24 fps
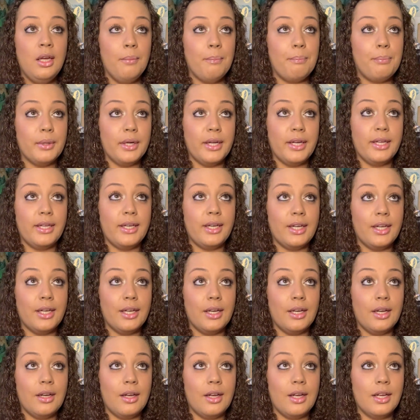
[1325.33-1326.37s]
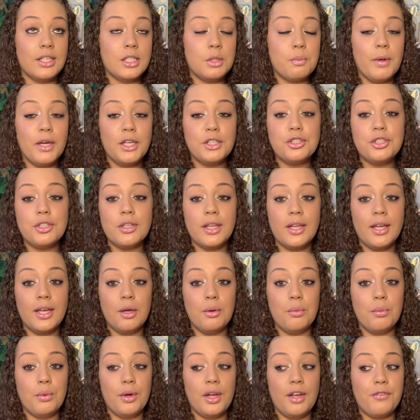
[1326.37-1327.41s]
But
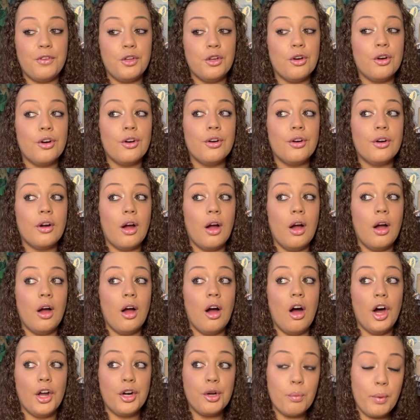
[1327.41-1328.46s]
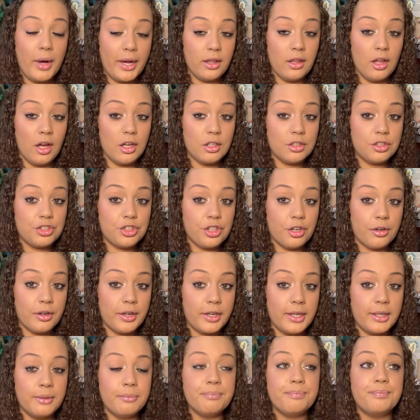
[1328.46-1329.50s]
especially if you're on a weight loss
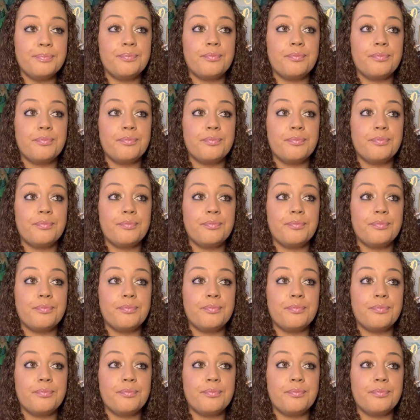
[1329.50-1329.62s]
journey